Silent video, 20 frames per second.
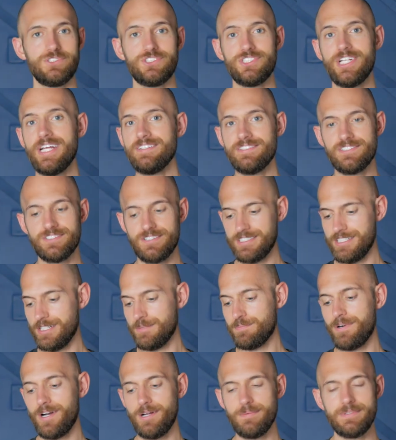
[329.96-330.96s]
chances are you're
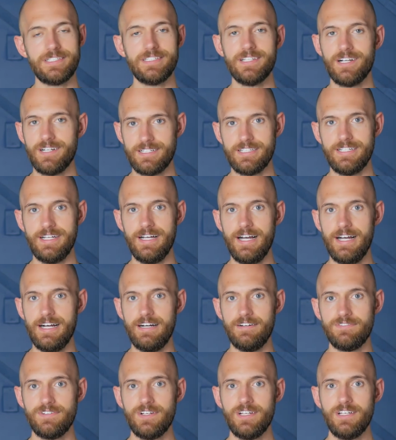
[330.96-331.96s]
probably not going to
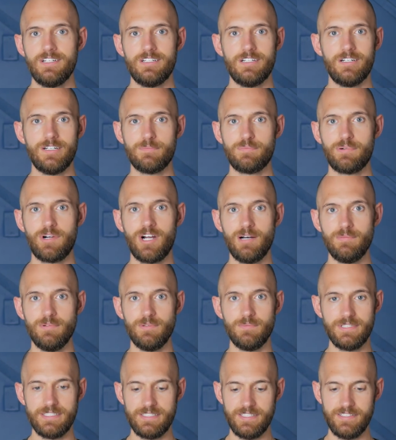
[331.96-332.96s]
have a
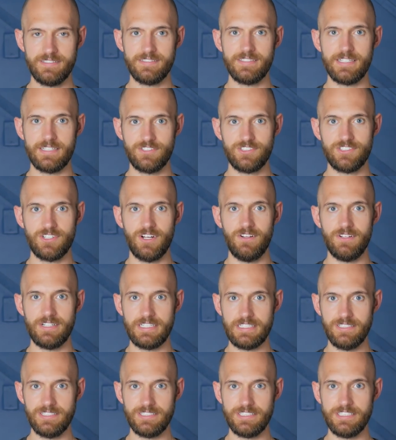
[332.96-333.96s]
problem with this thing
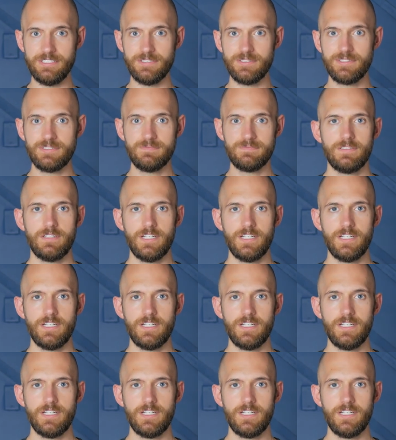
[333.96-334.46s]
stalling on you.